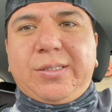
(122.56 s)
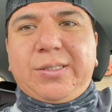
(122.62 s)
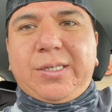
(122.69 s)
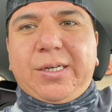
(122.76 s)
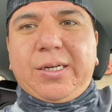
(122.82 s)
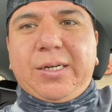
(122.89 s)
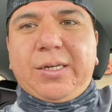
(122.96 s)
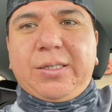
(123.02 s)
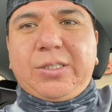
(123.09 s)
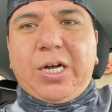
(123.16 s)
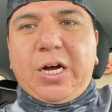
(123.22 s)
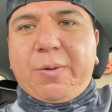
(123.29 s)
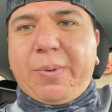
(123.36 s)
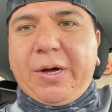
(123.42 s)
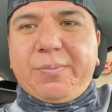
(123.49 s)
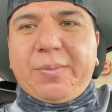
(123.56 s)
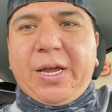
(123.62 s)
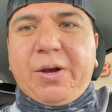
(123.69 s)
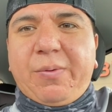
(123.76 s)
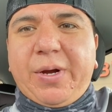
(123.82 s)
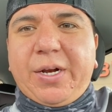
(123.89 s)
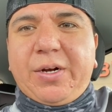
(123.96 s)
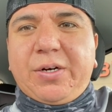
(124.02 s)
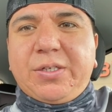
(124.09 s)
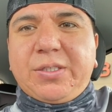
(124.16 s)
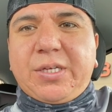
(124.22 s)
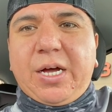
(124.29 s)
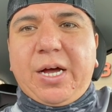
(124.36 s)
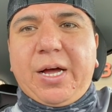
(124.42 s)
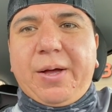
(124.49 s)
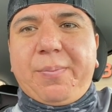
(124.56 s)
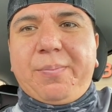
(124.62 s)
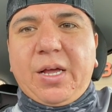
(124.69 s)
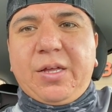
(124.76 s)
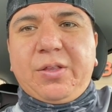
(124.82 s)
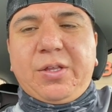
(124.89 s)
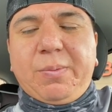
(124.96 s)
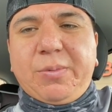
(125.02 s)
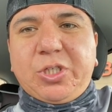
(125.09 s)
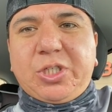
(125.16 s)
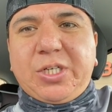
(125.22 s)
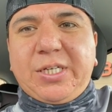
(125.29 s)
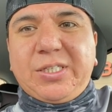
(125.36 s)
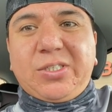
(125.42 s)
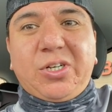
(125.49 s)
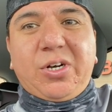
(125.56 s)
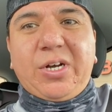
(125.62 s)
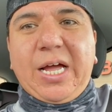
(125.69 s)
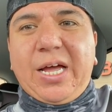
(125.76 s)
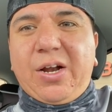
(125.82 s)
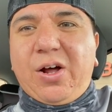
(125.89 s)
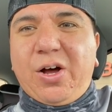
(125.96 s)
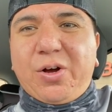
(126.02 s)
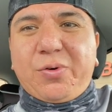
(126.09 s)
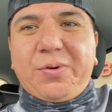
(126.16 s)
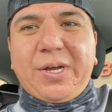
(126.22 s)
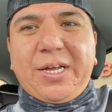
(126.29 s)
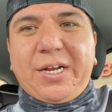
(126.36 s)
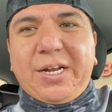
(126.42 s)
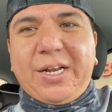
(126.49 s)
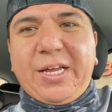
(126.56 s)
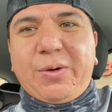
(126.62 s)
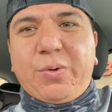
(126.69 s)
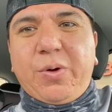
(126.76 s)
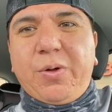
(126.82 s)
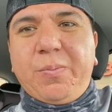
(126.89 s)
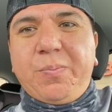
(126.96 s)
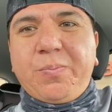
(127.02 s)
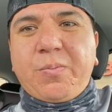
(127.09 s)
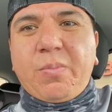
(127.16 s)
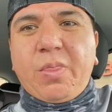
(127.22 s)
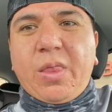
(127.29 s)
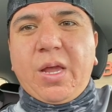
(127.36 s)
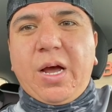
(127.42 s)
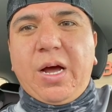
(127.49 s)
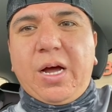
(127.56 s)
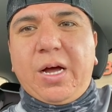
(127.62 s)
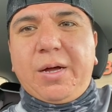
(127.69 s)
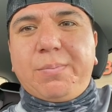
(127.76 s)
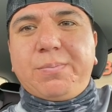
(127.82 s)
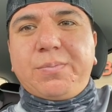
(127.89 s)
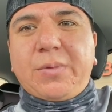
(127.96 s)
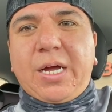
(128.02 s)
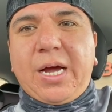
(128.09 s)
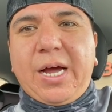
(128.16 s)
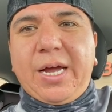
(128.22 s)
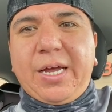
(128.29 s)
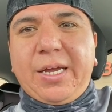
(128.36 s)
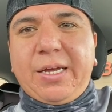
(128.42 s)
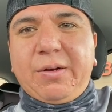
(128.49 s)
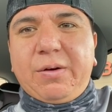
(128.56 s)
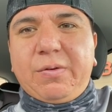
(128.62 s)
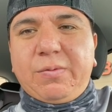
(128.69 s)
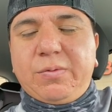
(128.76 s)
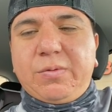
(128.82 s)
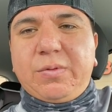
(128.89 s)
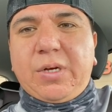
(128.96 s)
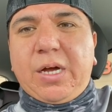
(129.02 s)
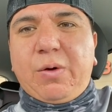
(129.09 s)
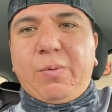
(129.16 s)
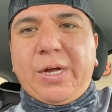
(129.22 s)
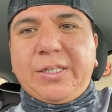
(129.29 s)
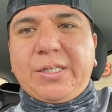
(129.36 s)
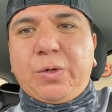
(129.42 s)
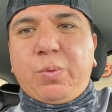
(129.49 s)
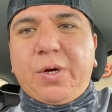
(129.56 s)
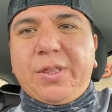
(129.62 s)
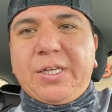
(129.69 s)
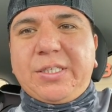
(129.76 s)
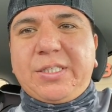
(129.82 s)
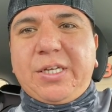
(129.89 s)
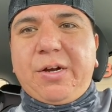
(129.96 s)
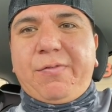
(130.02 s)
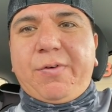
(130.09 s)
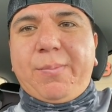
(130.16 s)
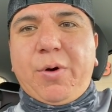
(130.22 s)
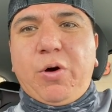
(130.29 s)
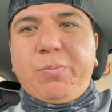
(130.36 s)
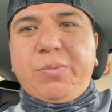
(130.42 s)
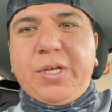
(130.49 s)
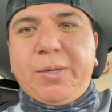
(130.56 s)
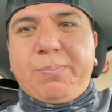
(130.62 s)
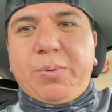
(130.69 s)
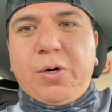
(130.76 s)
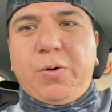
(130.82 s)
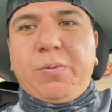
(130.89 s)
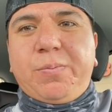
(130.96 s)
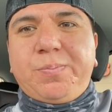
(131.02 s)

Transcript: to talk about aerators, um, the machines, they're not all created equal. Um, I uh, rented one this year from Home Depot